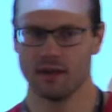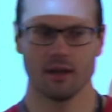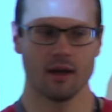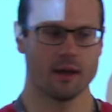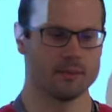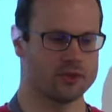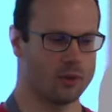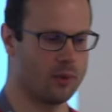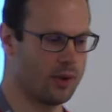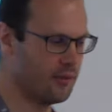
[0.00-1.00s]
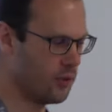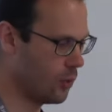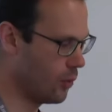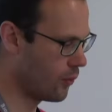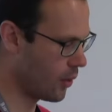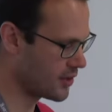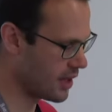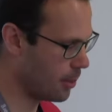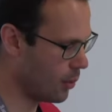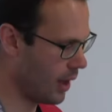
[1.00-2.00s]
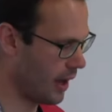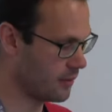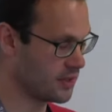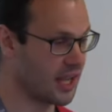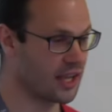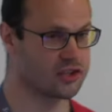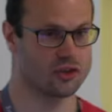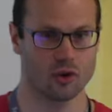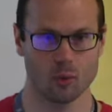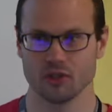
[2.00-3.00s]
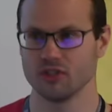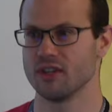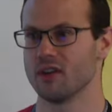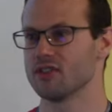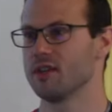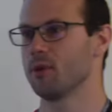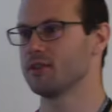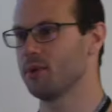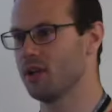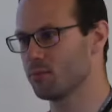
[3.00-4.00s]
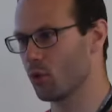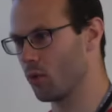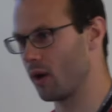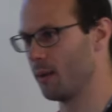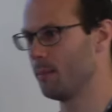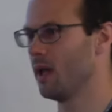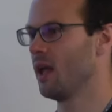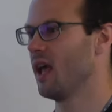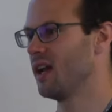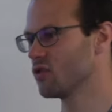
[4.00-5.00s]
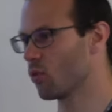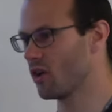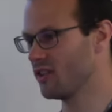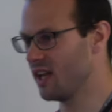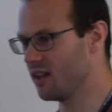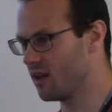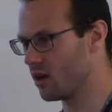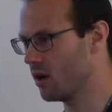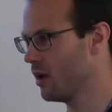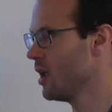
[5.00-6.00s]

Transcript: Um, so if you, for example, have a texture which is in your C++ program and this raw data there,